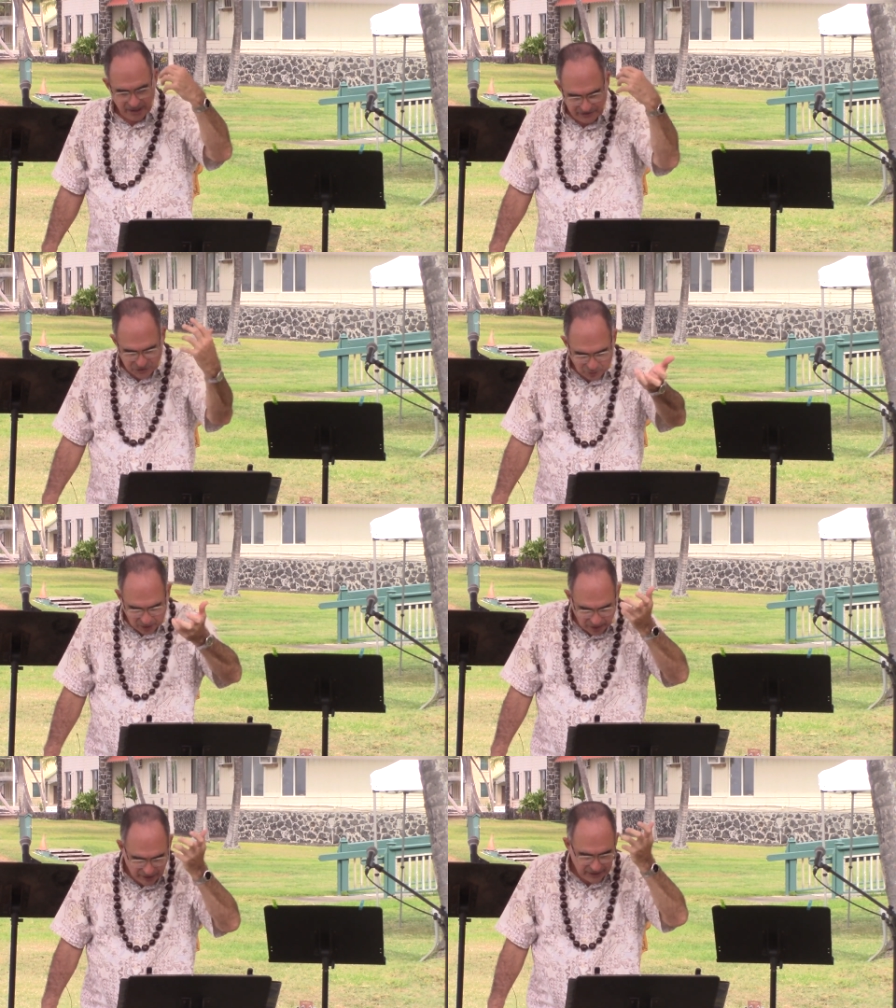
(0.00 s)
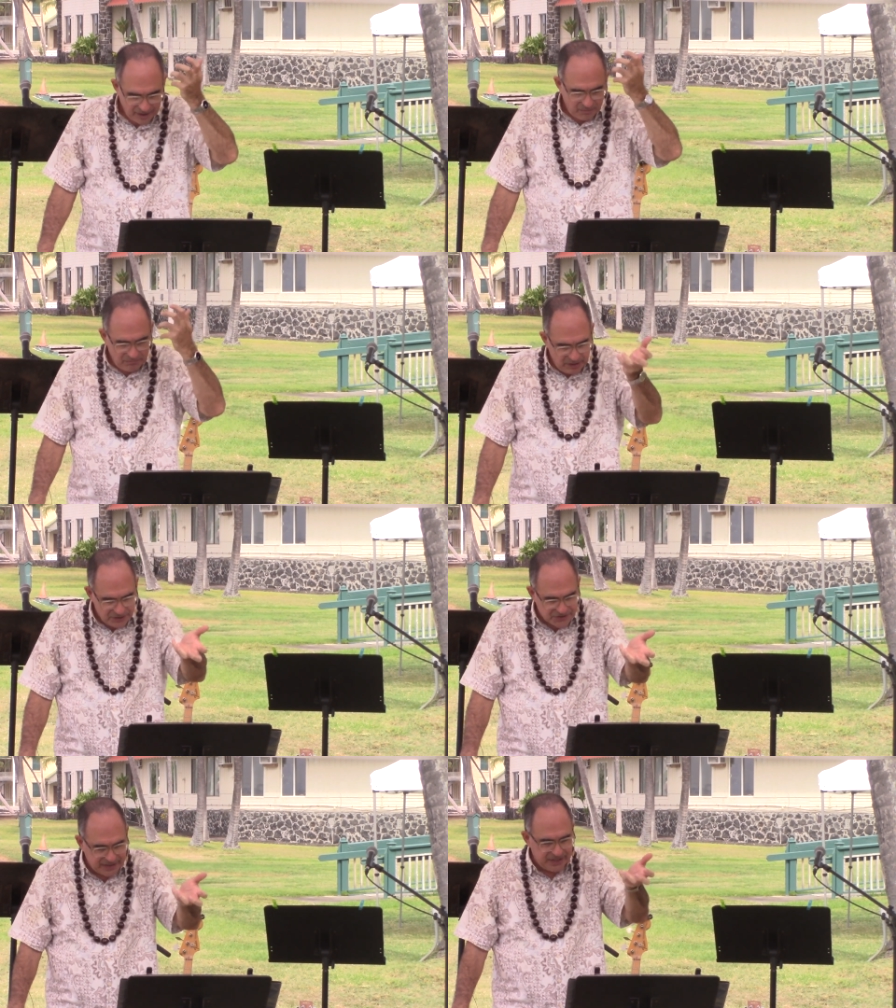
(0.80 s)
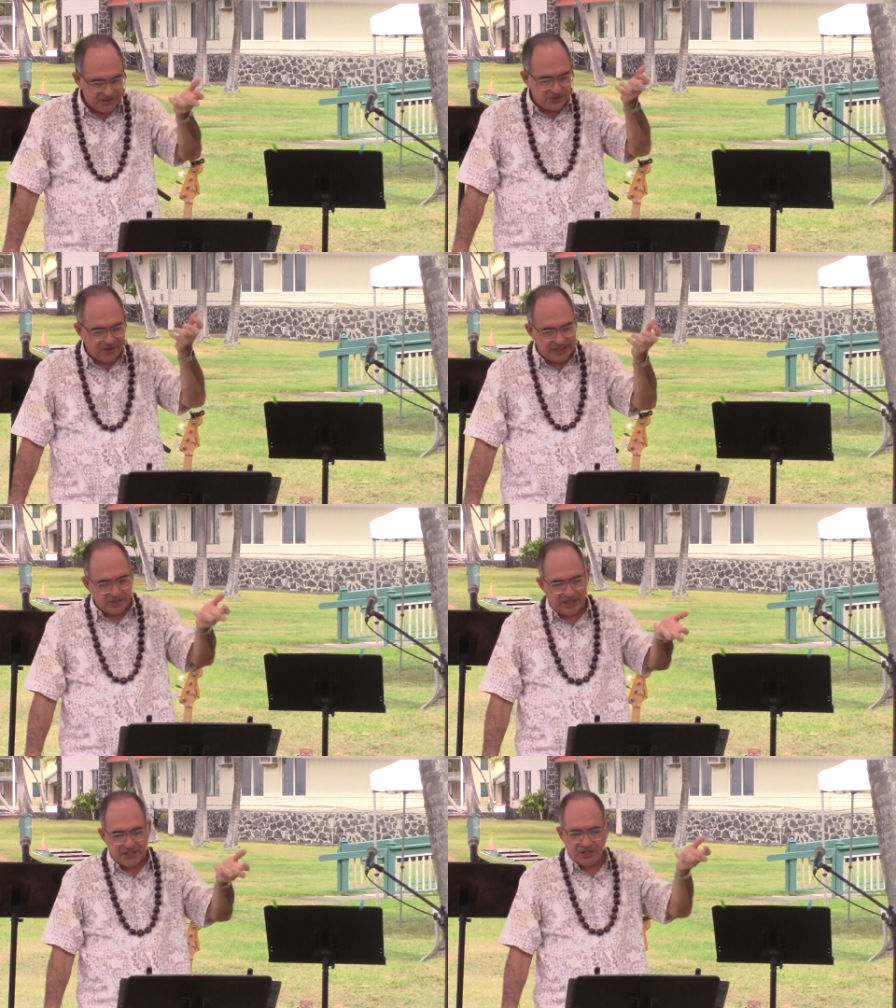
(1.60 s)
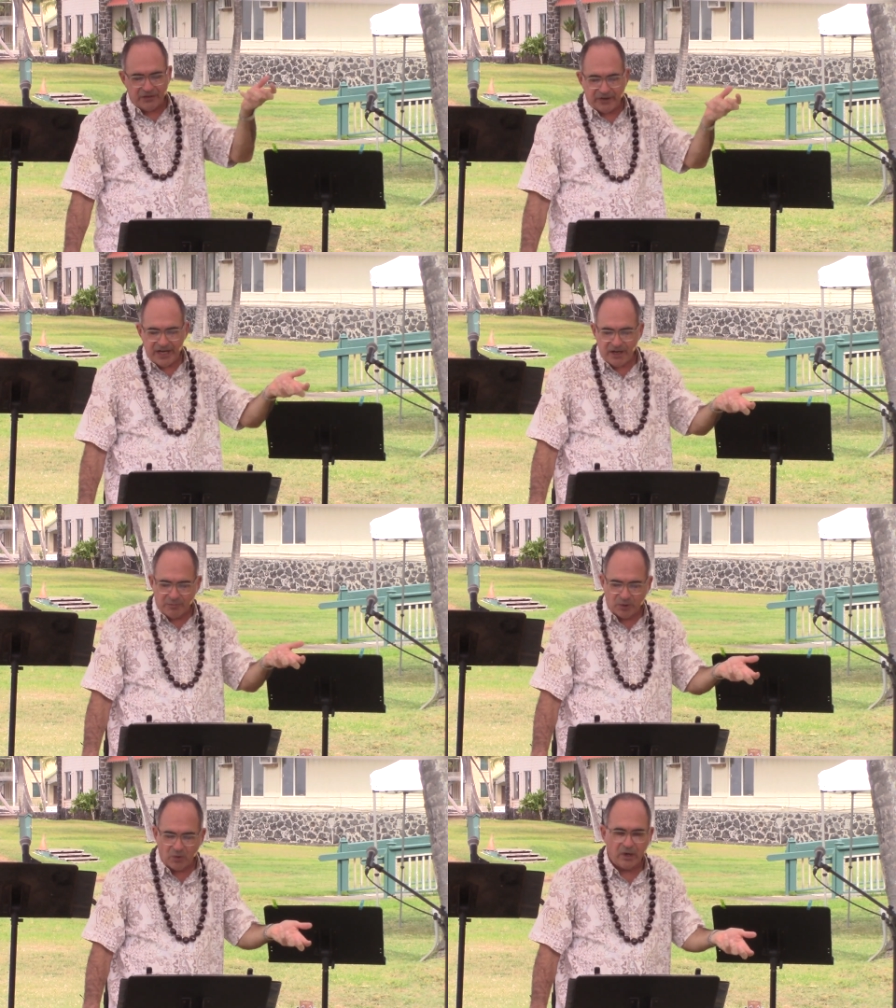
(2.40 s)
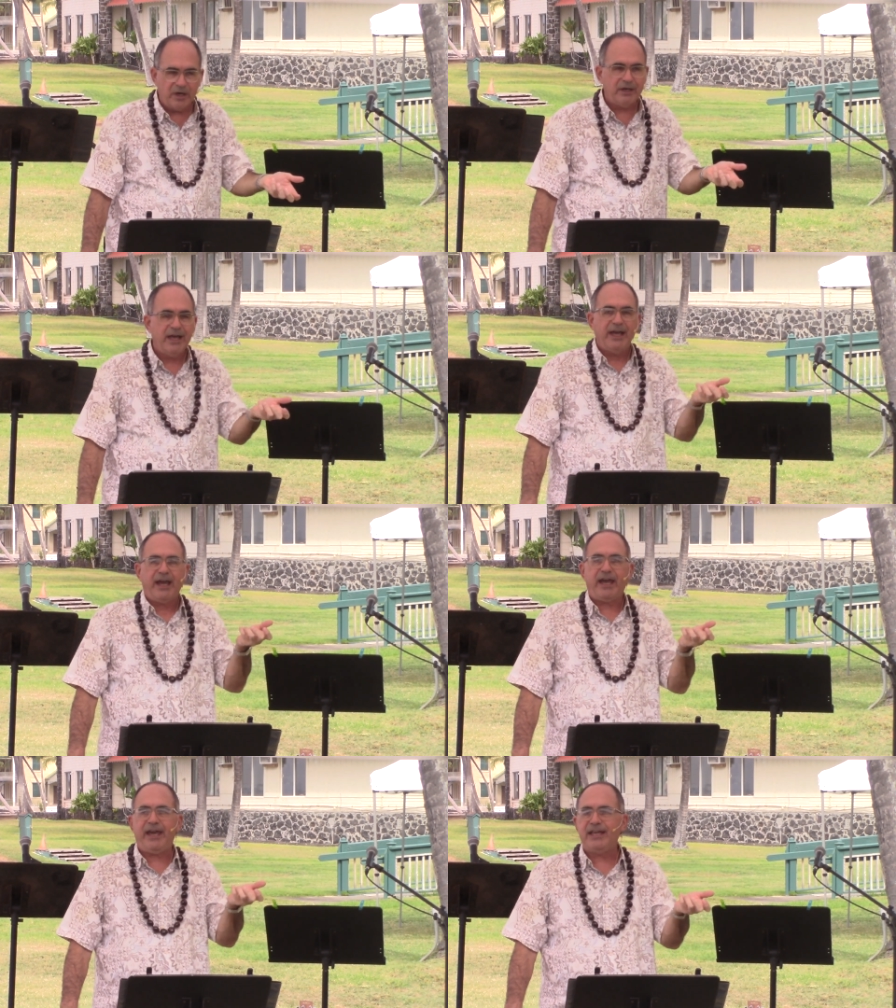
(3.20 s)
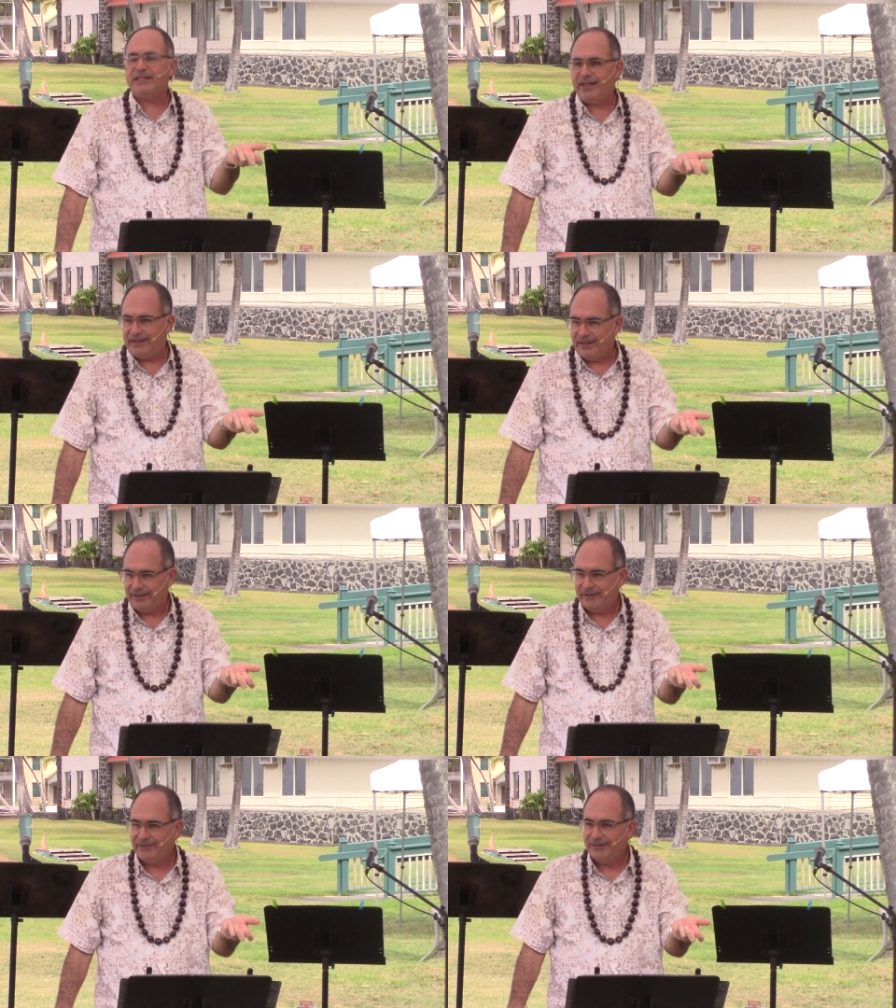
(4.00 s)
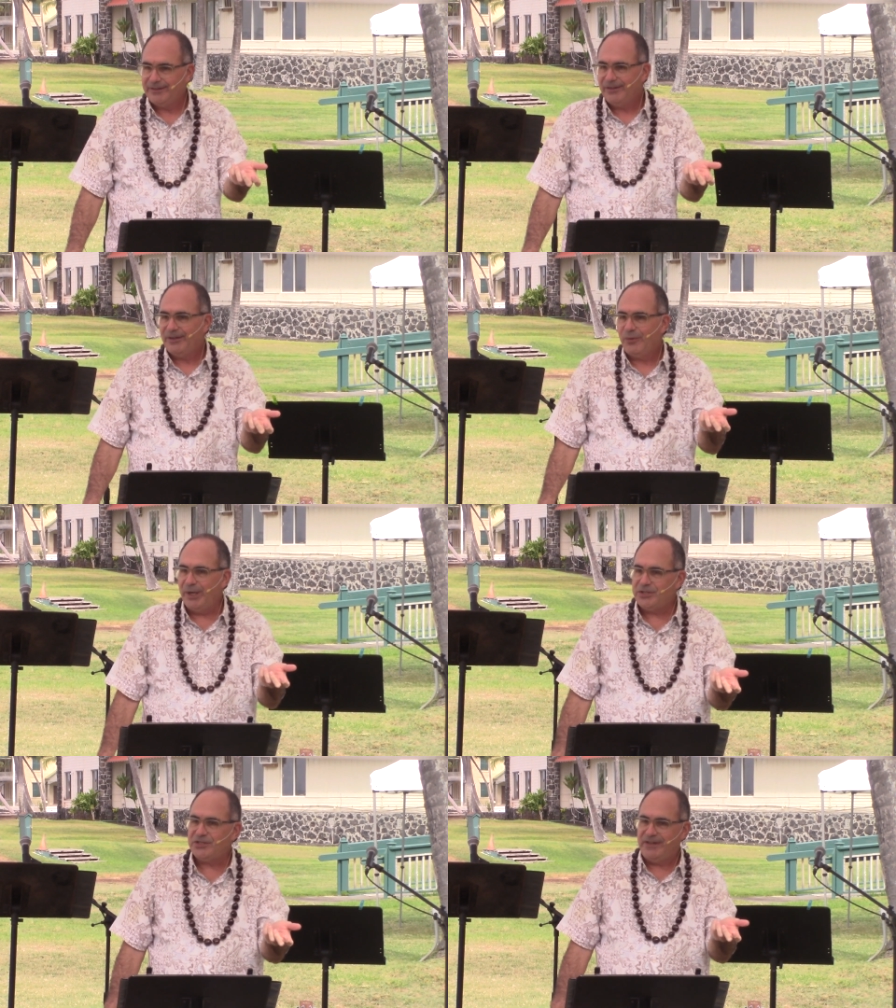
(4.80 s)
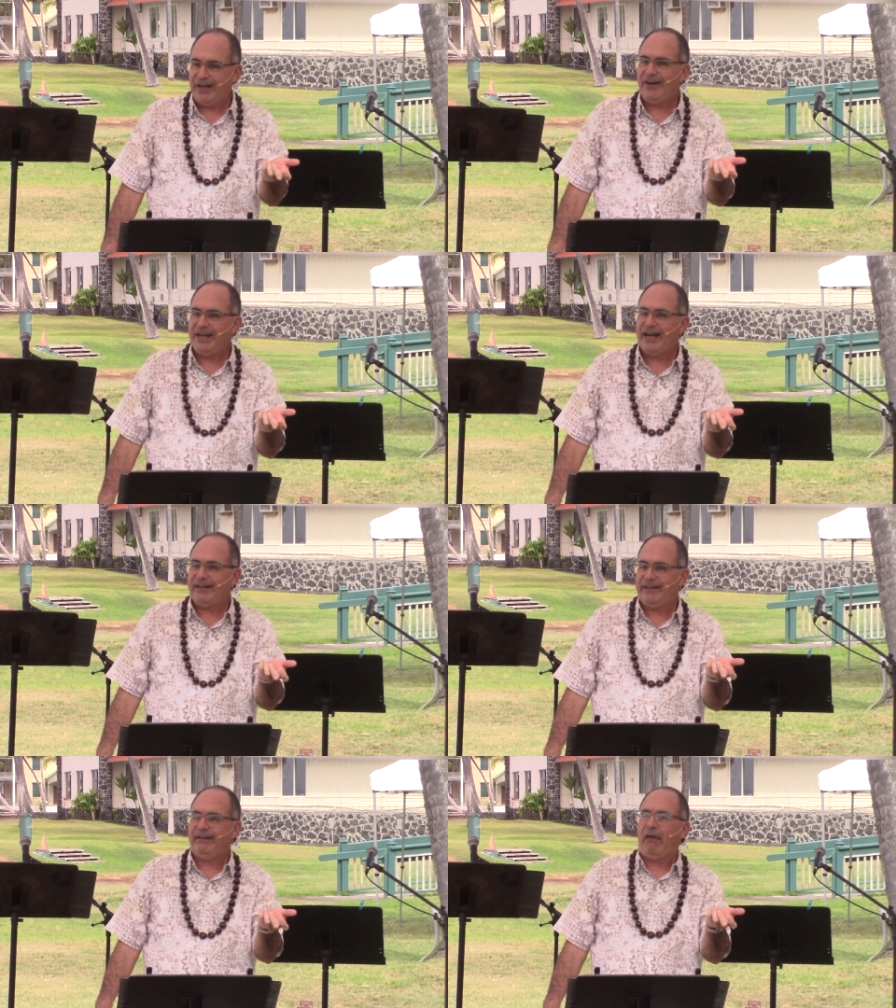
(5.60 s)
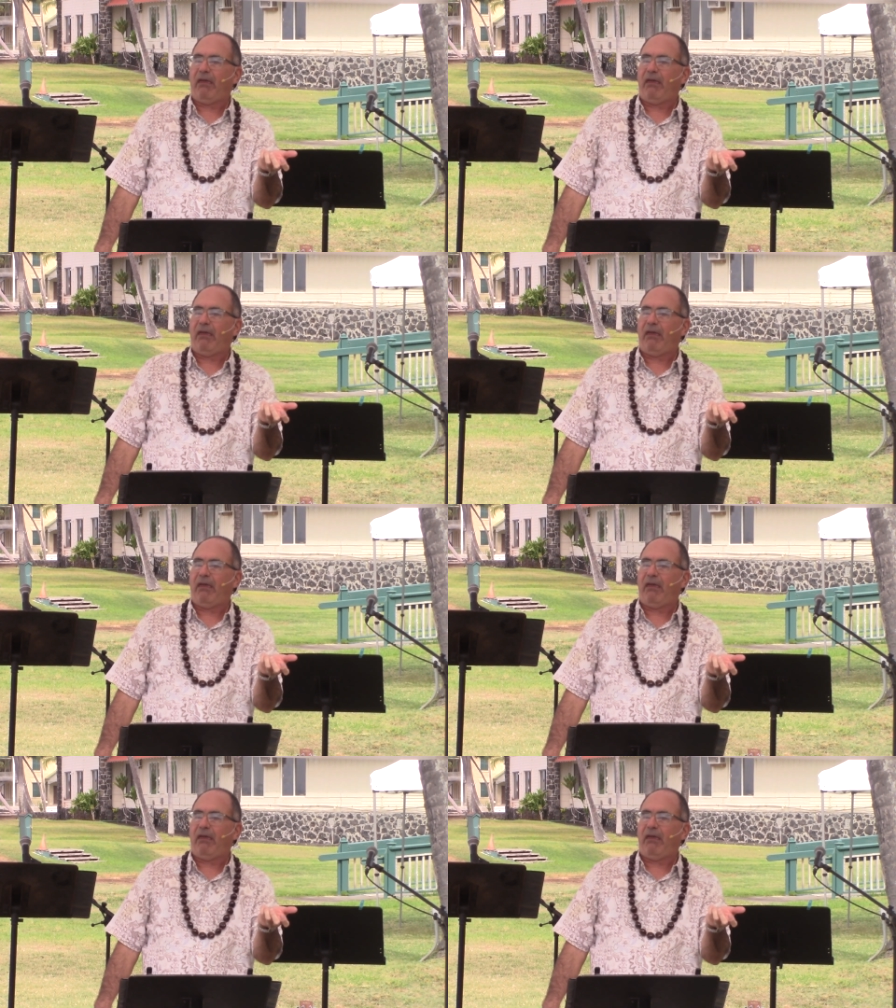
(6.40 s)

This word mercy is a translation of a Hebrew word chesed, which that I got that